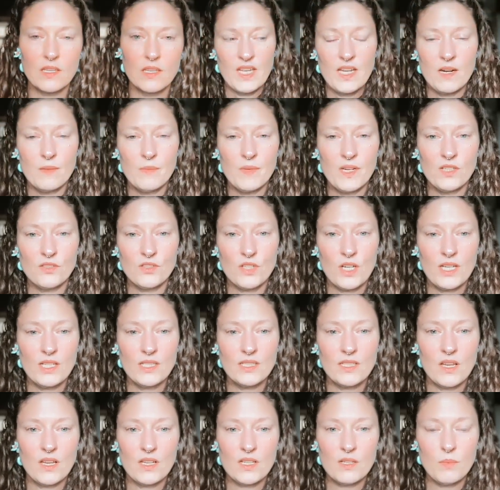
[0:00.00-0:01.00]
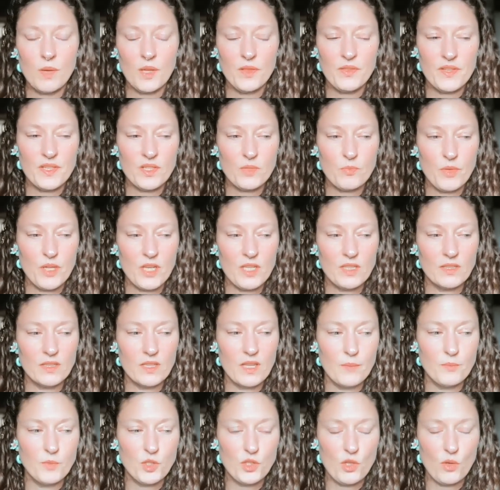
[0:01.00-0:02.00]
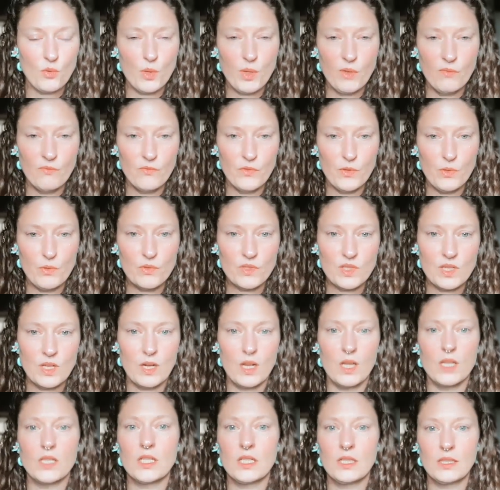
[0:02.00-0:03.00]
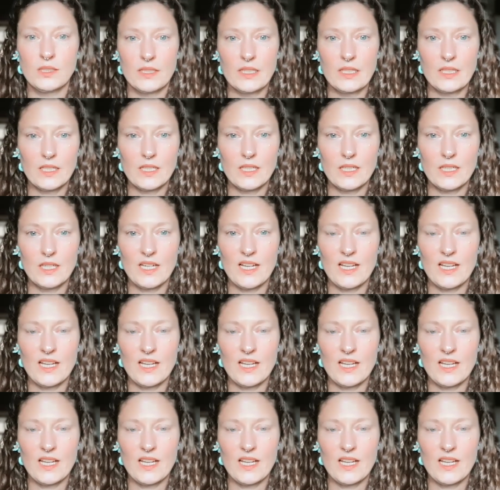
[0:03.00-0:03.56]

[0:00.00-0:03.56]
And I'm going to try to talk about this, but I'm so confused and unclear.